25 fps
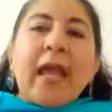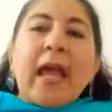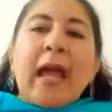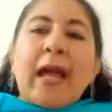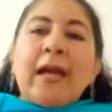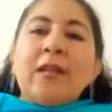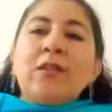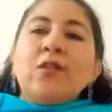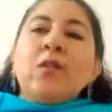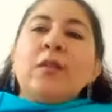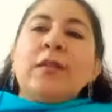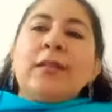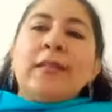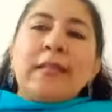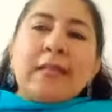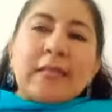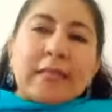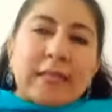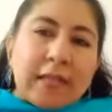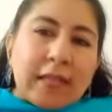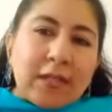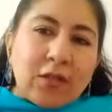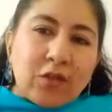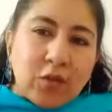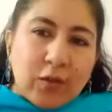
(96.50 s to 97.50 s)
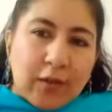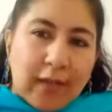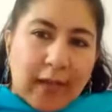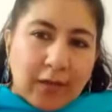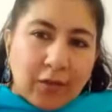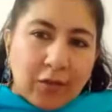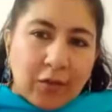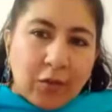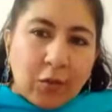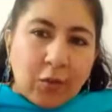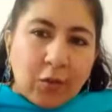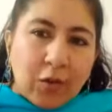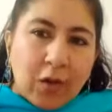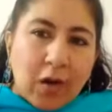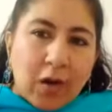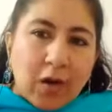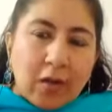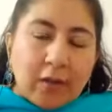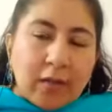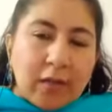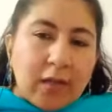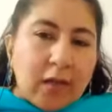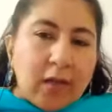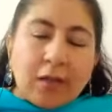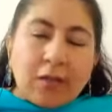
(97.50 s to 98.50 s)
And to listen to that cue
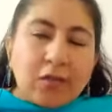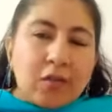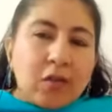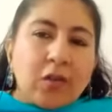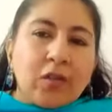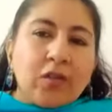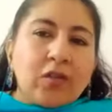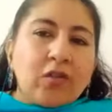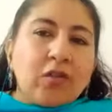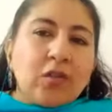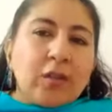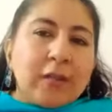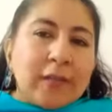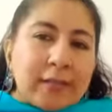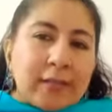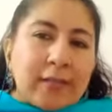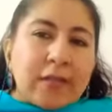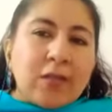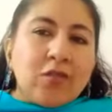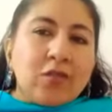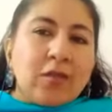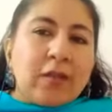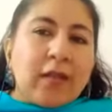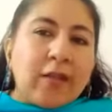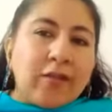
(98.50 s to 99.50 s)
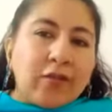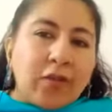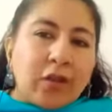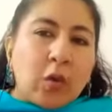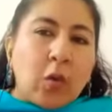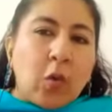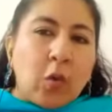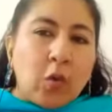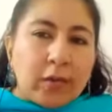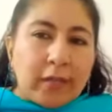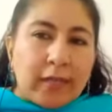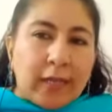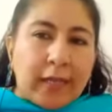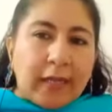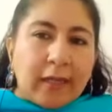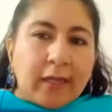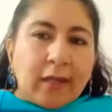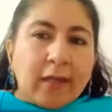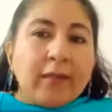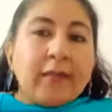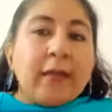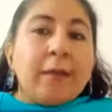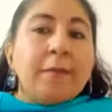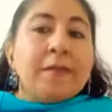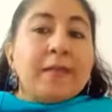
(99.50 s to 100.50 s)
card, uh, sorry, to listen to that recording
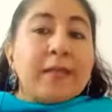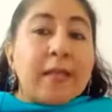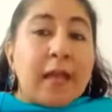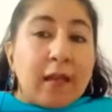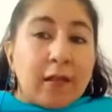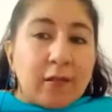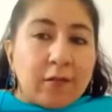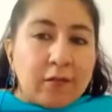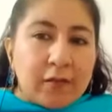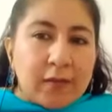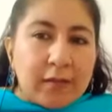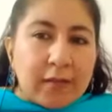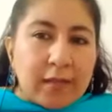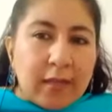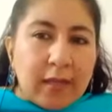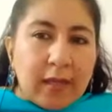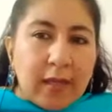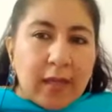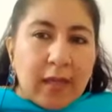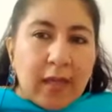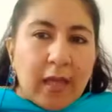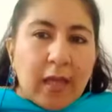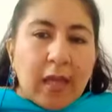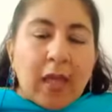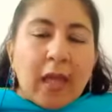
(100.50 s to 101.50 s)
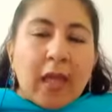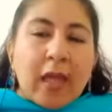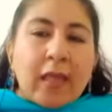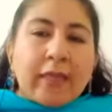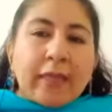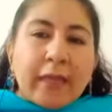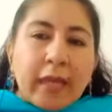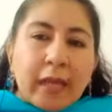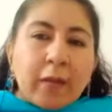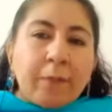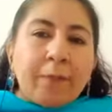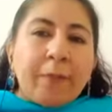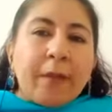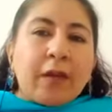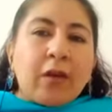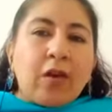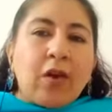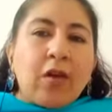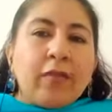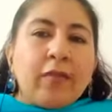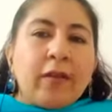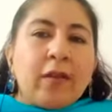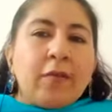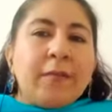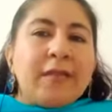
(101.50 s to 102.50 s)
themselves. They'll pick
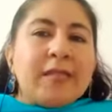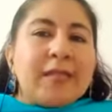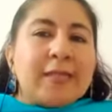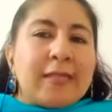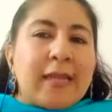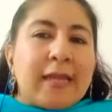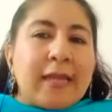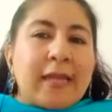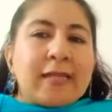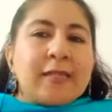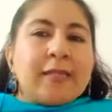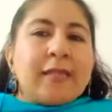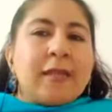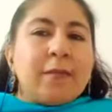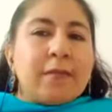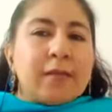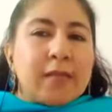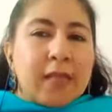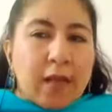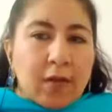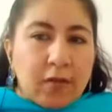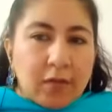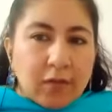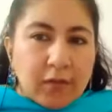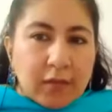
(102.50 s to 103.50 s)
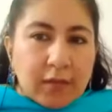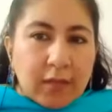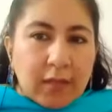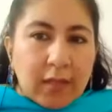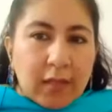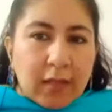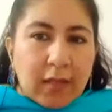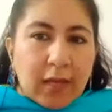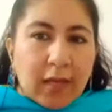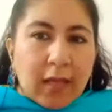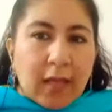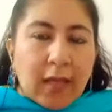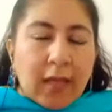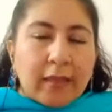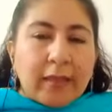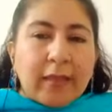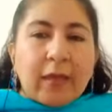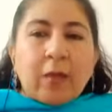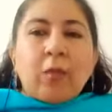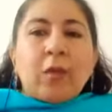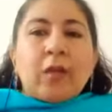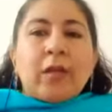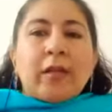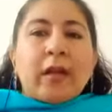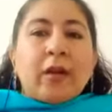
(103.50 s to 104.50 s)
on their mistakes themselves. They
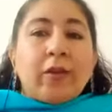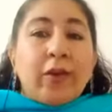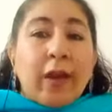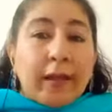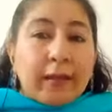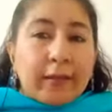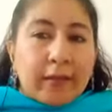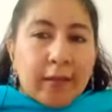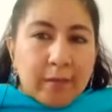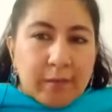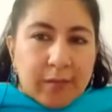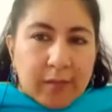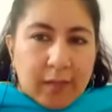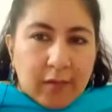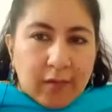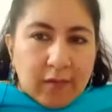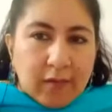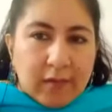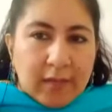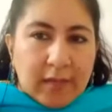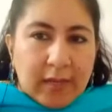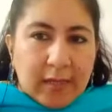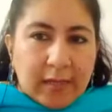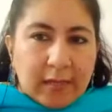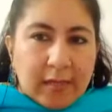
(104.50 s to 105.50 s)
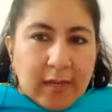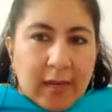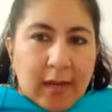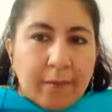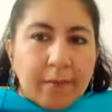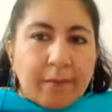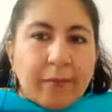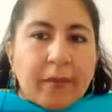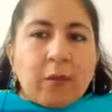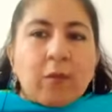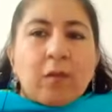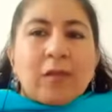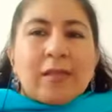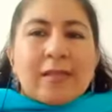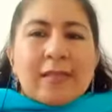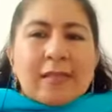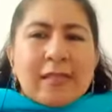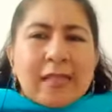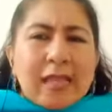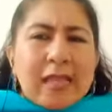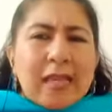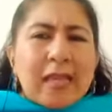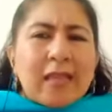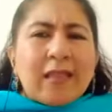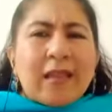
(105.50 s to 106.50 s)
will correct themselves next time. They will
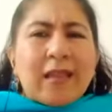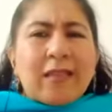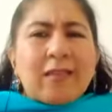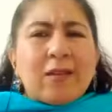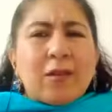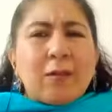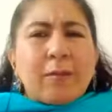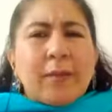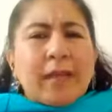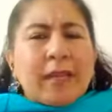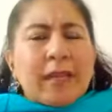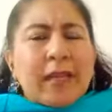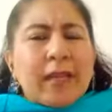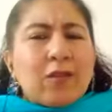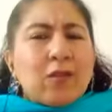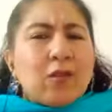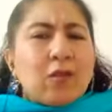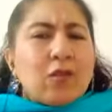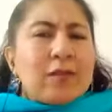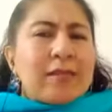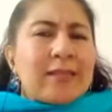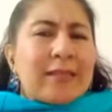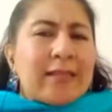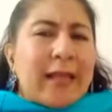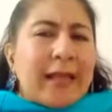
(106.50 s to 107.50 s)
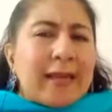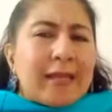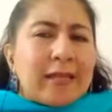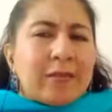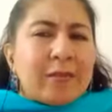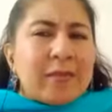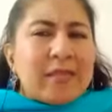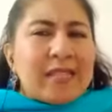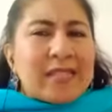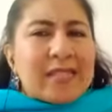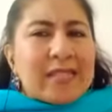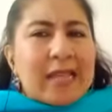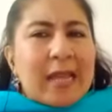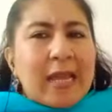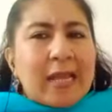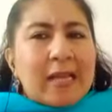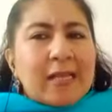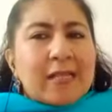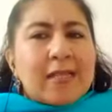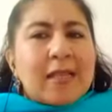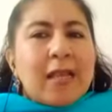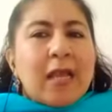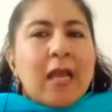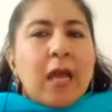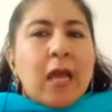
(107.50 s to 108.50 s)
see that they're making those slight
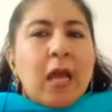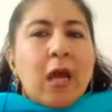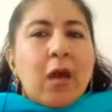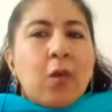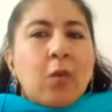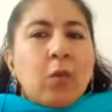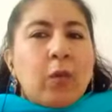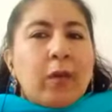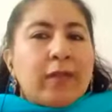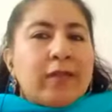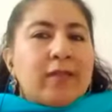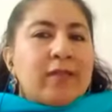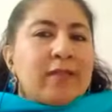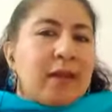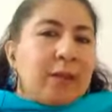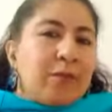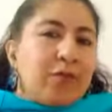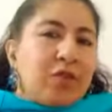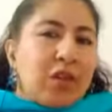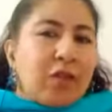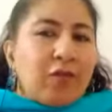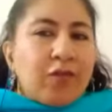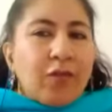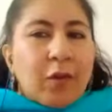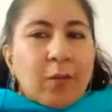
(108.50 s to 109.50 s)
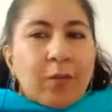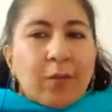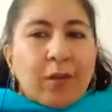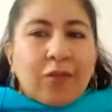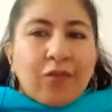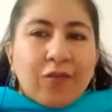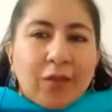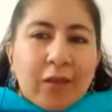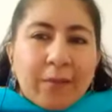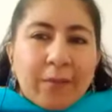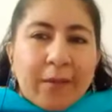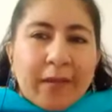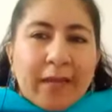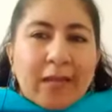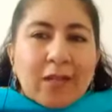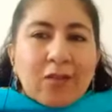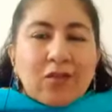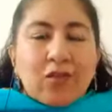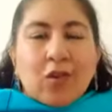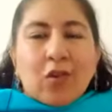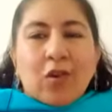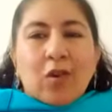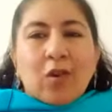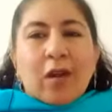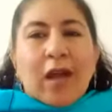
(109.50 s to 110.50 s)
mistakes with subject verb
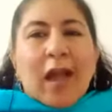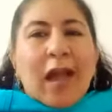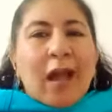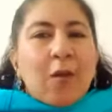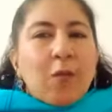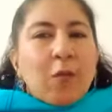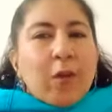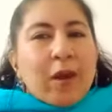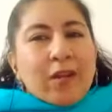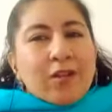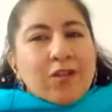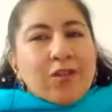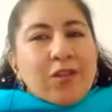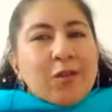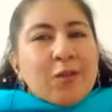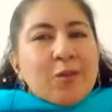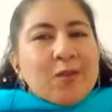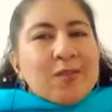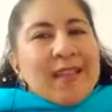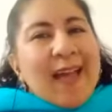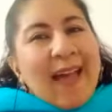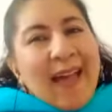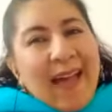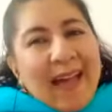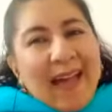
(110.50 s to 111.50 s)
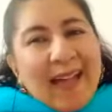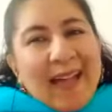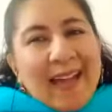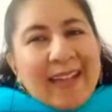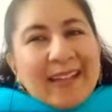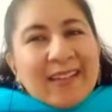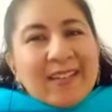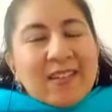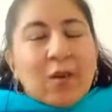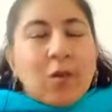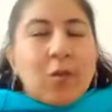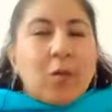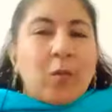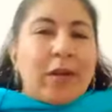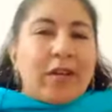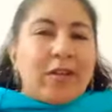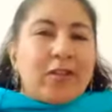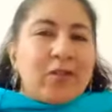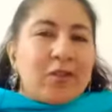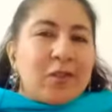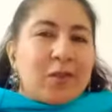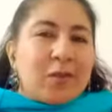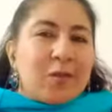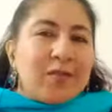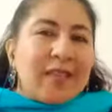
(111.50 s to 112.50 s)
agreement or ha- where to use had or where
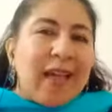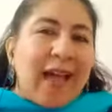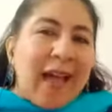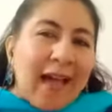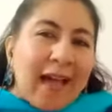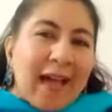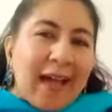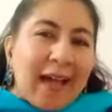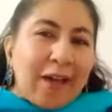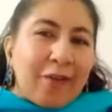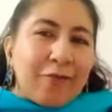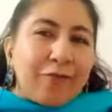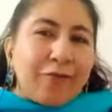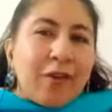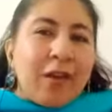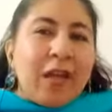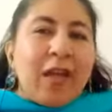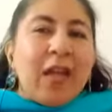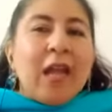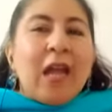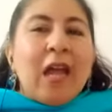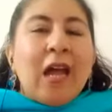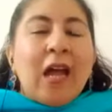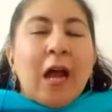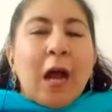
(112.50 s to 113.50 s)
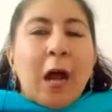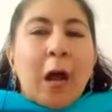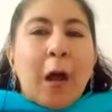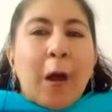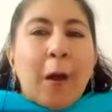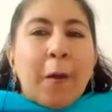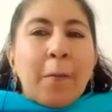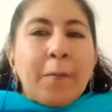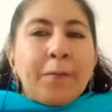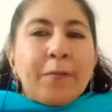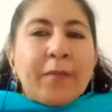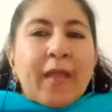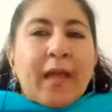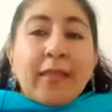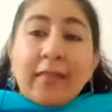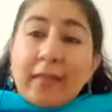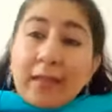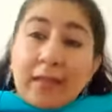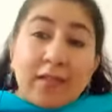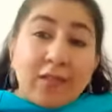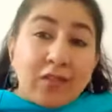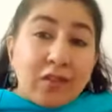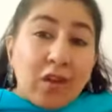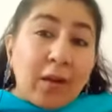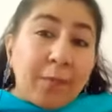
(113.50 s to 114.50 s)
to use have um, and
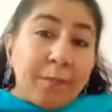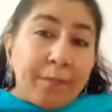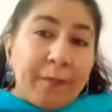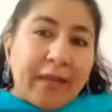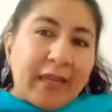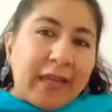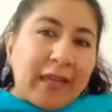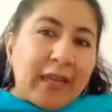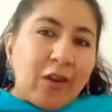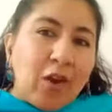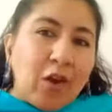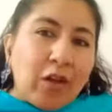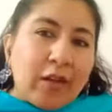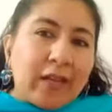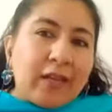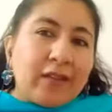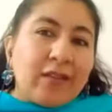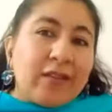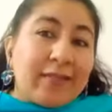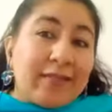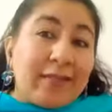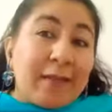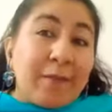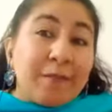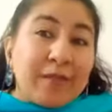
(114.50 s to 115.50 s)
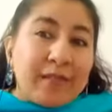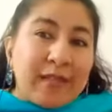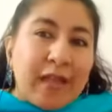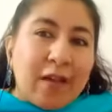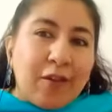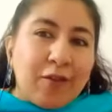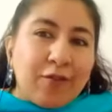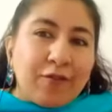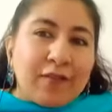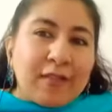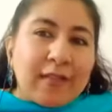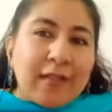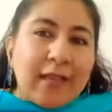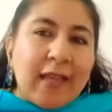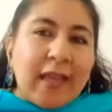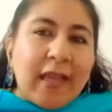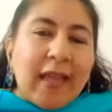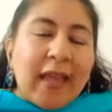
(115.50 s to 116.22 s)
they'll start picking on it themselves.